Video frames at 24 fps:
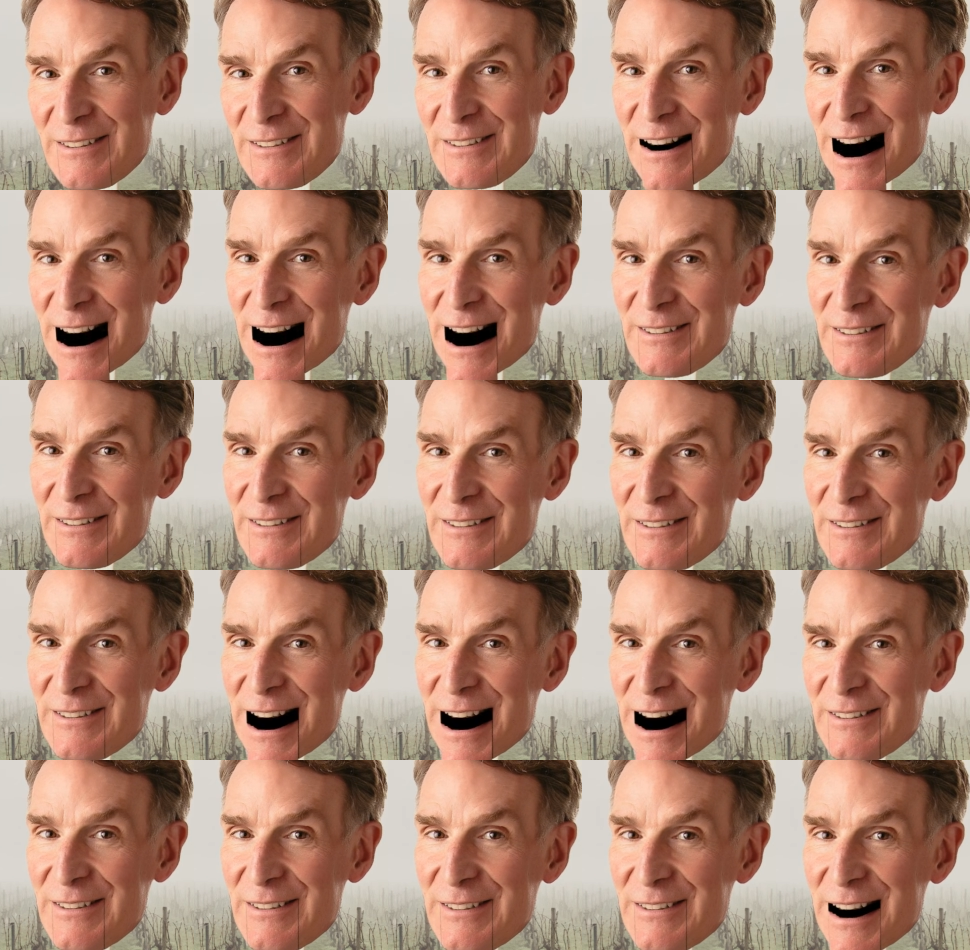and
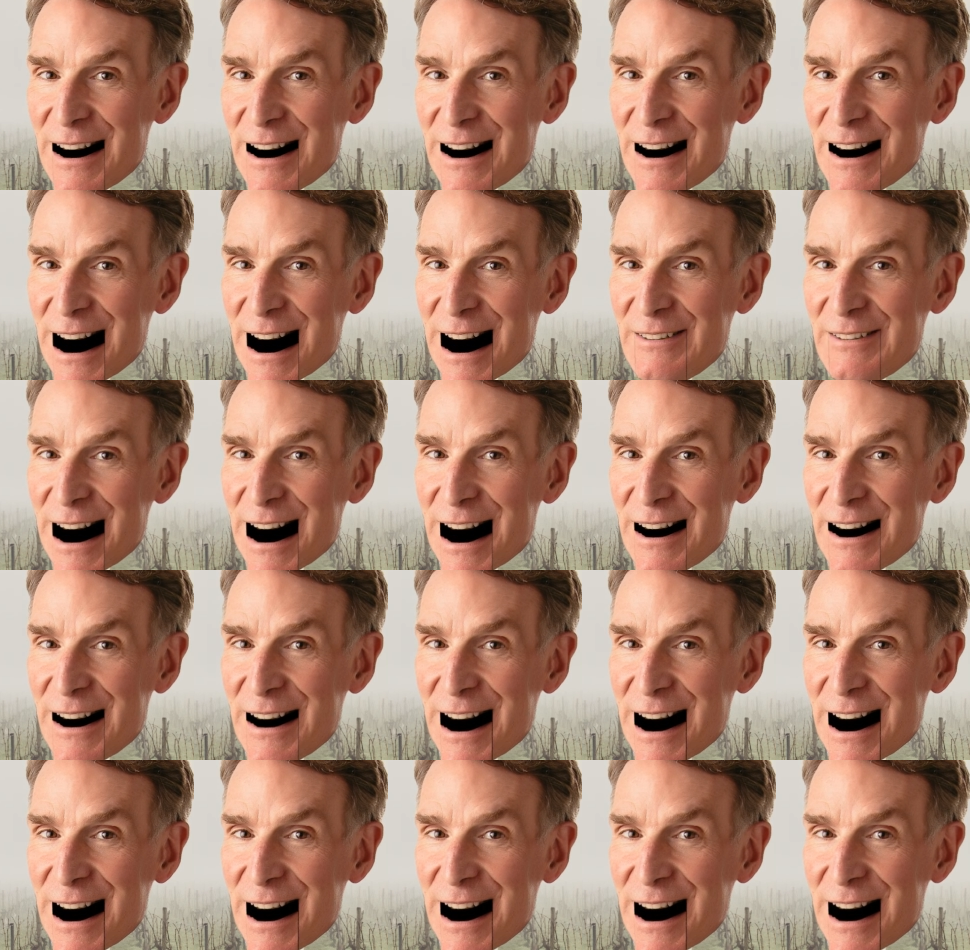not pursue these
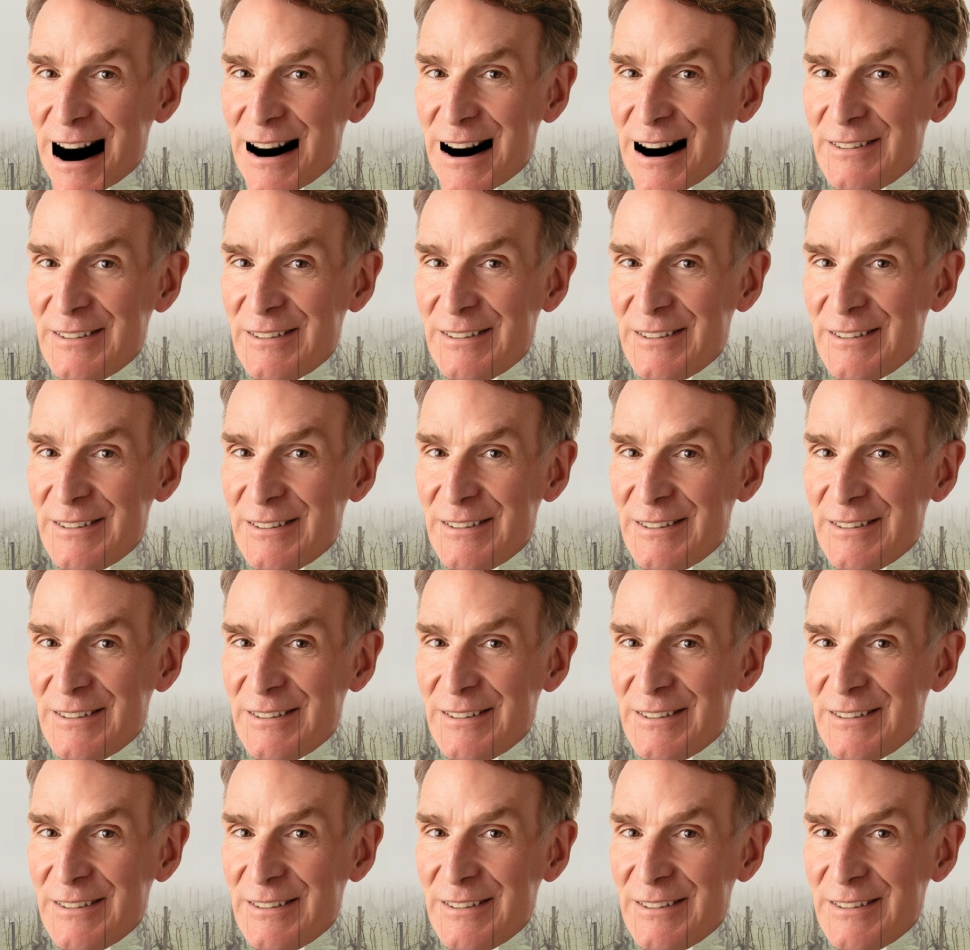laws